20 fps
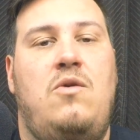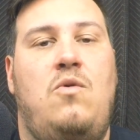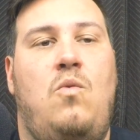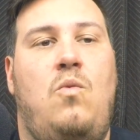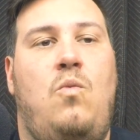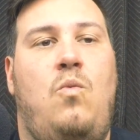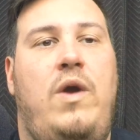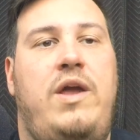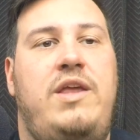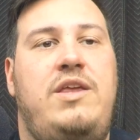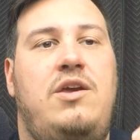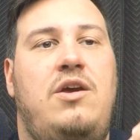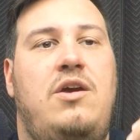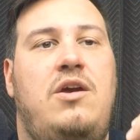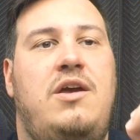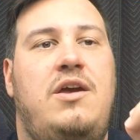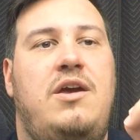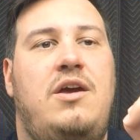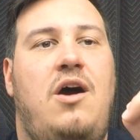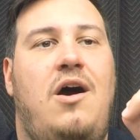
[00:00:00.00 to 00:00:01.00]
When
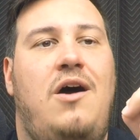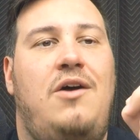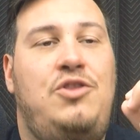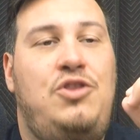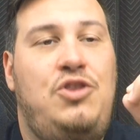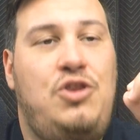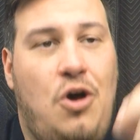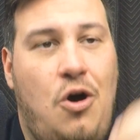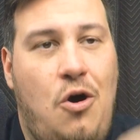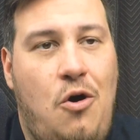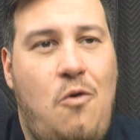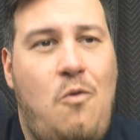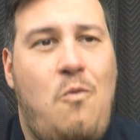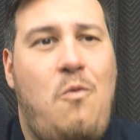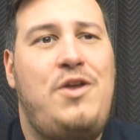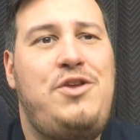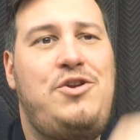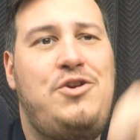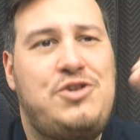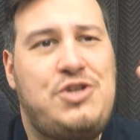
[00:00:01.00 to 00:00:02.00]
know
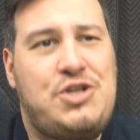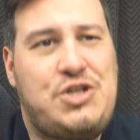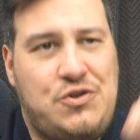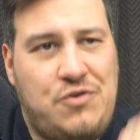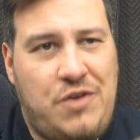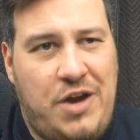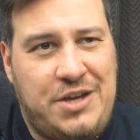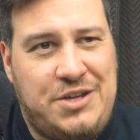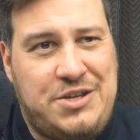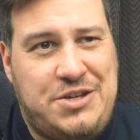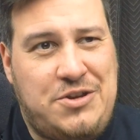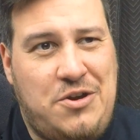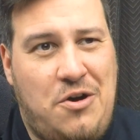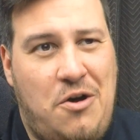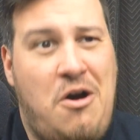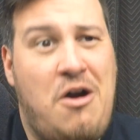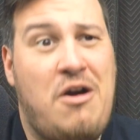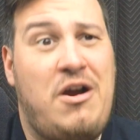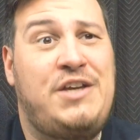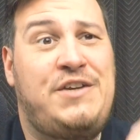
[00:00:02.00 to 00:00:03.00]
what your strengths
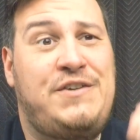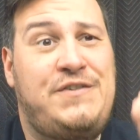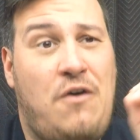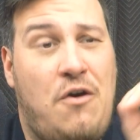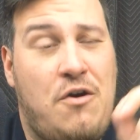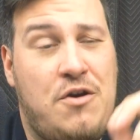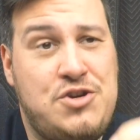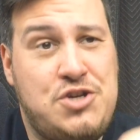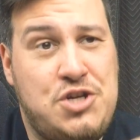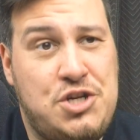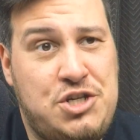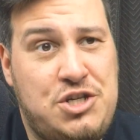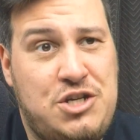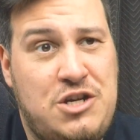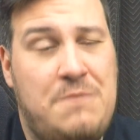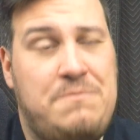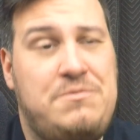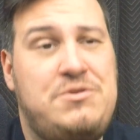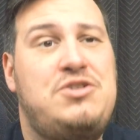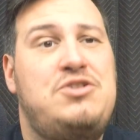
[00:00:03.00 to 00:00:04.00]
are as far as your
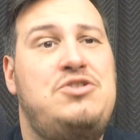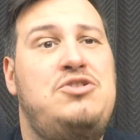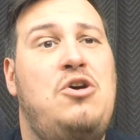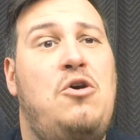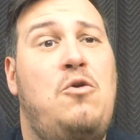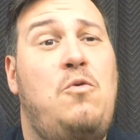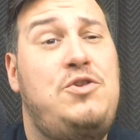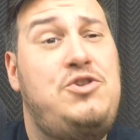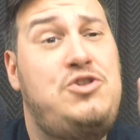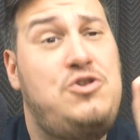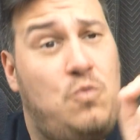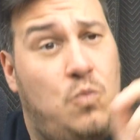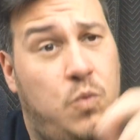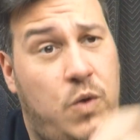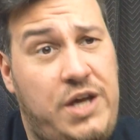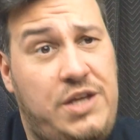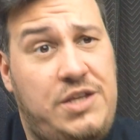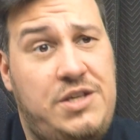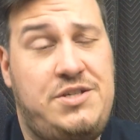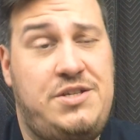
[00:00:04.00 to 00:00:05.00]
ships, know what your
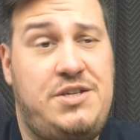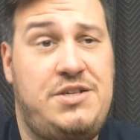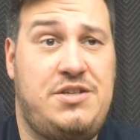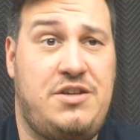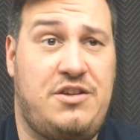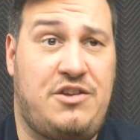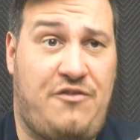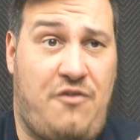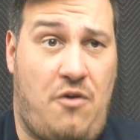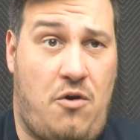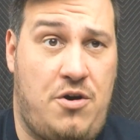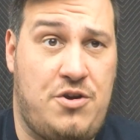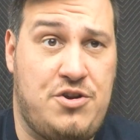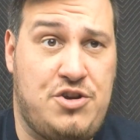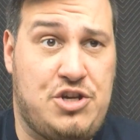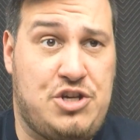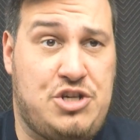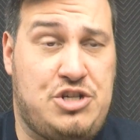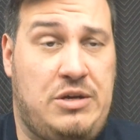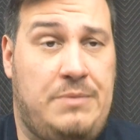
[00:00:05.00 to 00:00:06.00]
weaknesses as far as
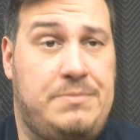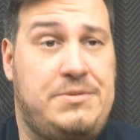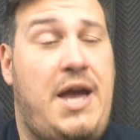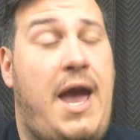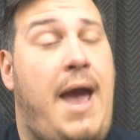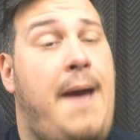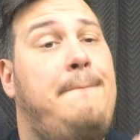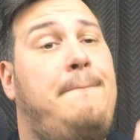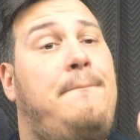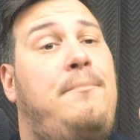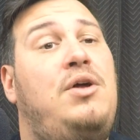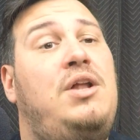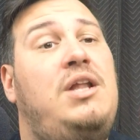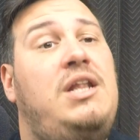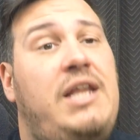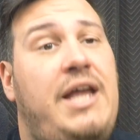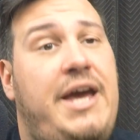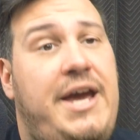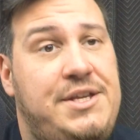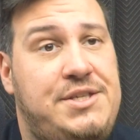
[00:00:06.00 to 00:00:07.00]
your ships, and
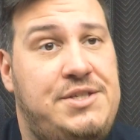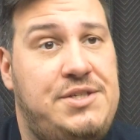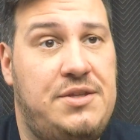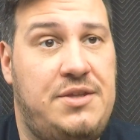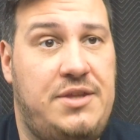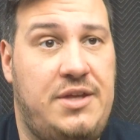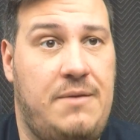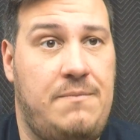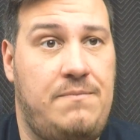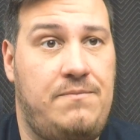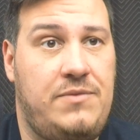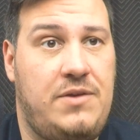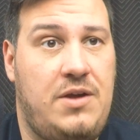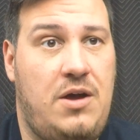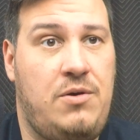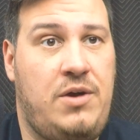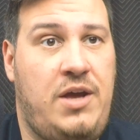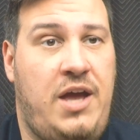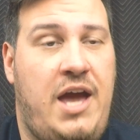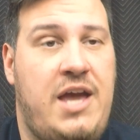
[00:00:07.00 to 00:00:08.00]
play to them,
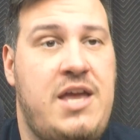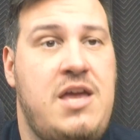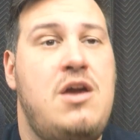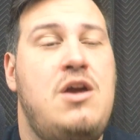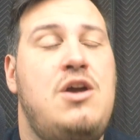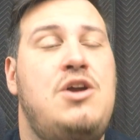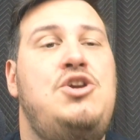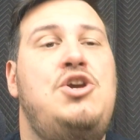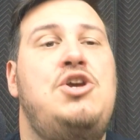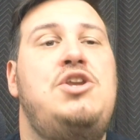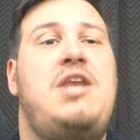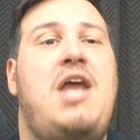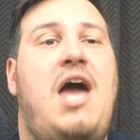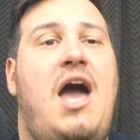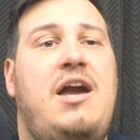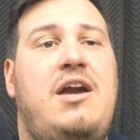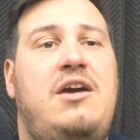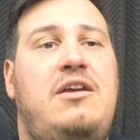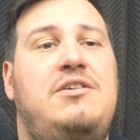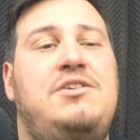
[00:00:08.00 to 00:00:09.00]
okay? You're
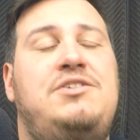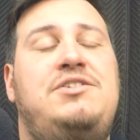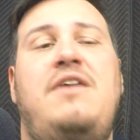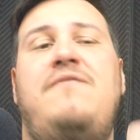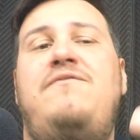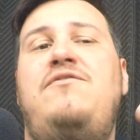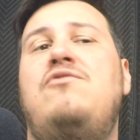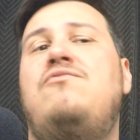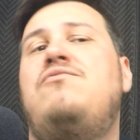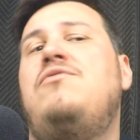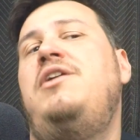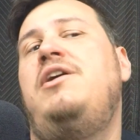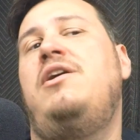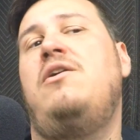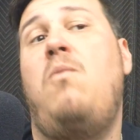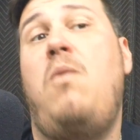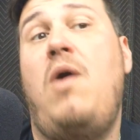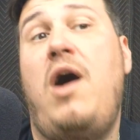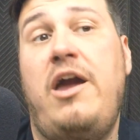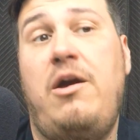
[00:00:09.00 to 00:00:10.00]
not going to, let's say if you're running a
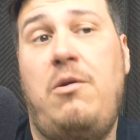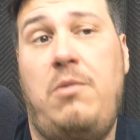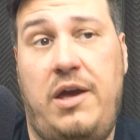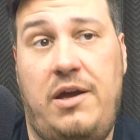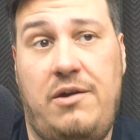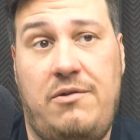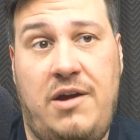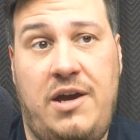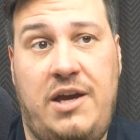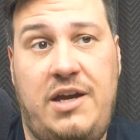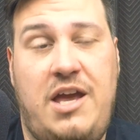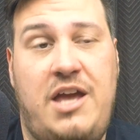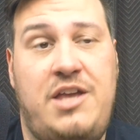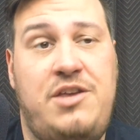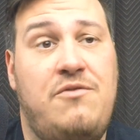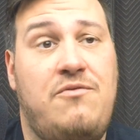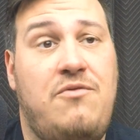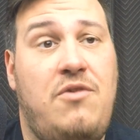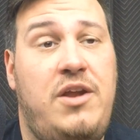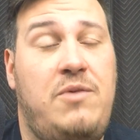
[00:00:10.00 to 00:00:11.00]
Y-Wing, right, and
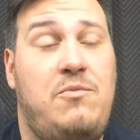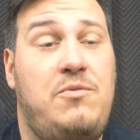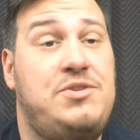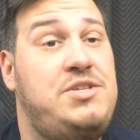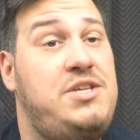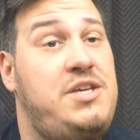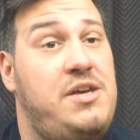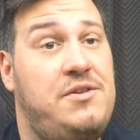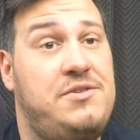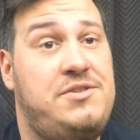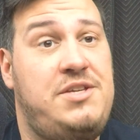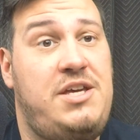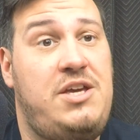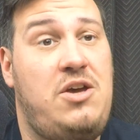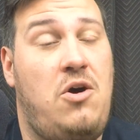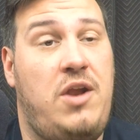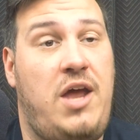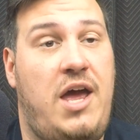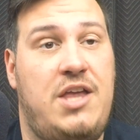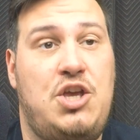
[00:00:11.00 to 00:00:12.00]
you're running with TLT
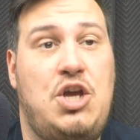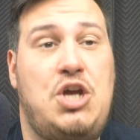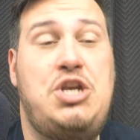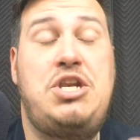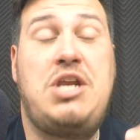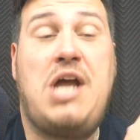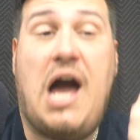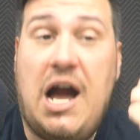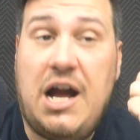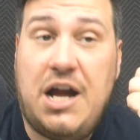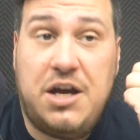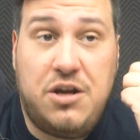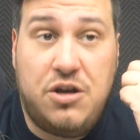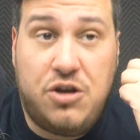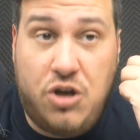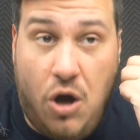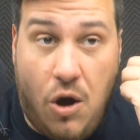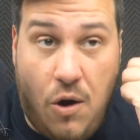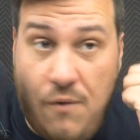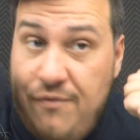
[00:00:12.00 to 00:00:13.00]
on it, you're not going to
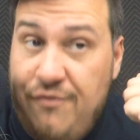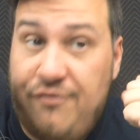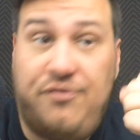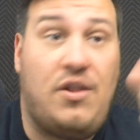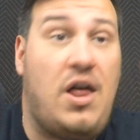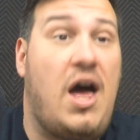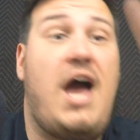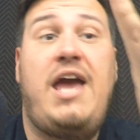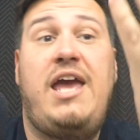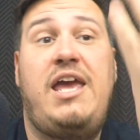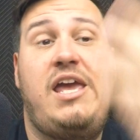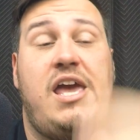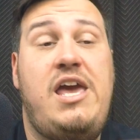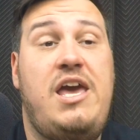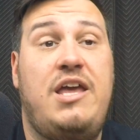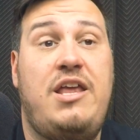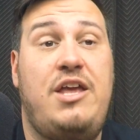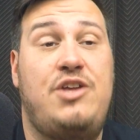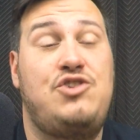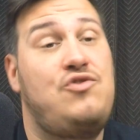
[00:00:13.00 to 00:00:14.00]
go flying
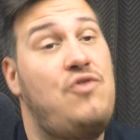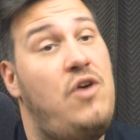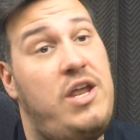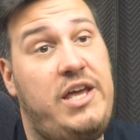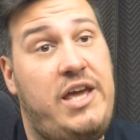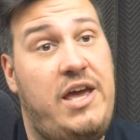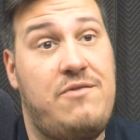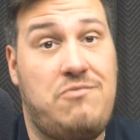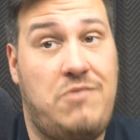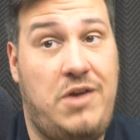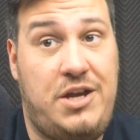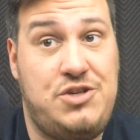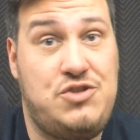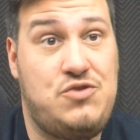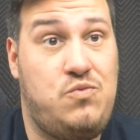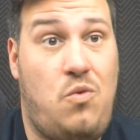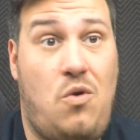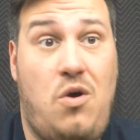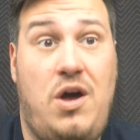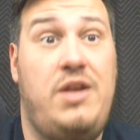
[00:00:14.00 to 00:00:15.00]
in and try to get range
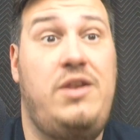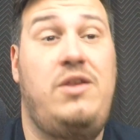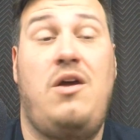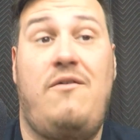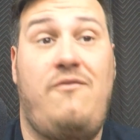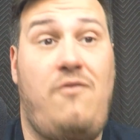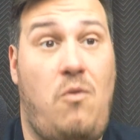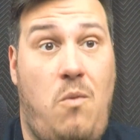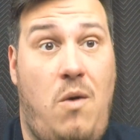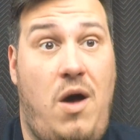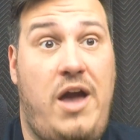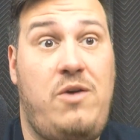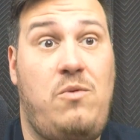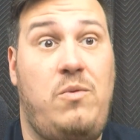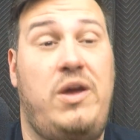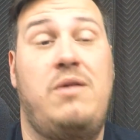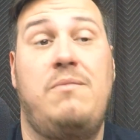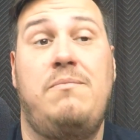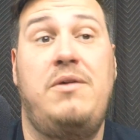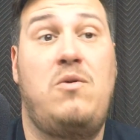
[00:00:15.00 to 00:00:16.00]
1 of a
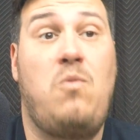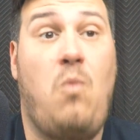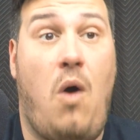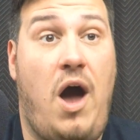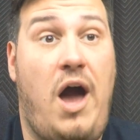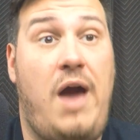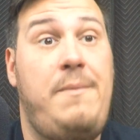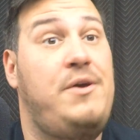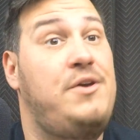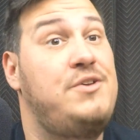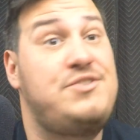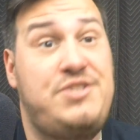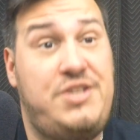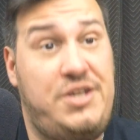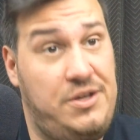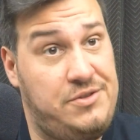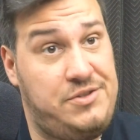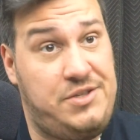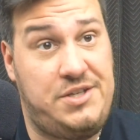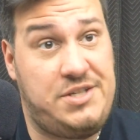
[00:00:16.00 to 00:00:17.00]
Y-Wing. Why? Because
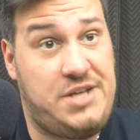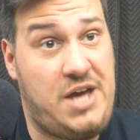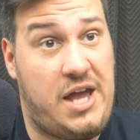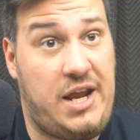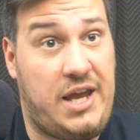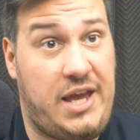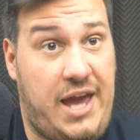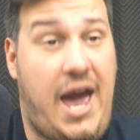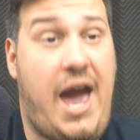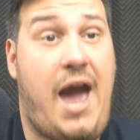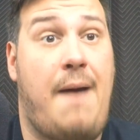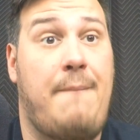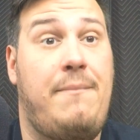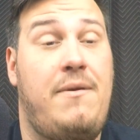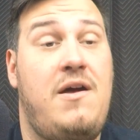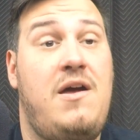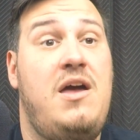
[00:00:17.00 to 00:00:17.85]
TLT's got a gap.